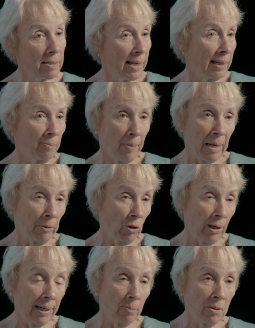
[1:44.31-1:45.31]
had
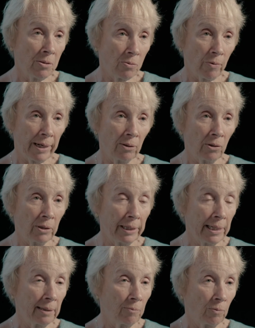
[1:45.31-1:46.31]
mammograms
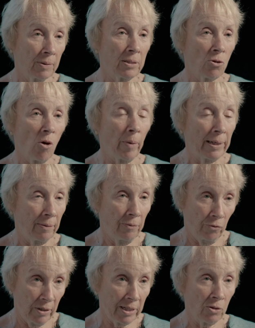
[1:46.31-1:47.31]
regularly and saw my
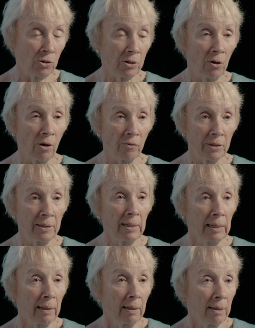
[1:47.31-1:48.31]
physician often.
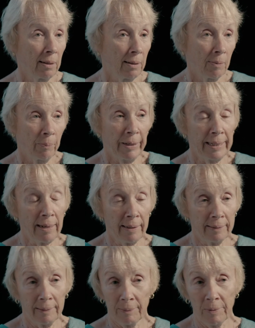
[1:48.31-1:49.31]
But
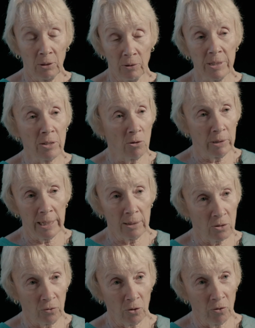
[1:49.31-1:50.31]
there is no
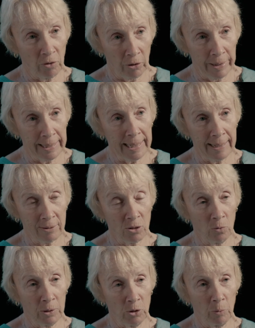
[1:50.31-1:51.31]
test for ovarian cancer,
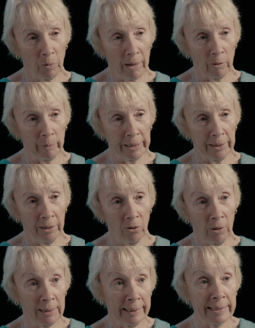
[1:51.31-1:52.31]
which you probably know,
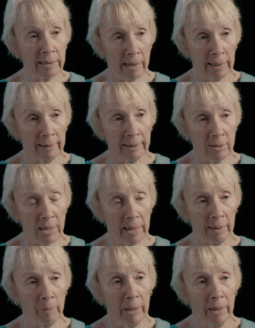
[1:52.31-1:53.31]
at least not at this
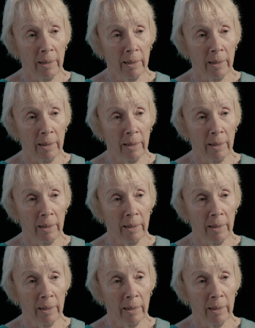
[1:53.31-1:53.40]
time.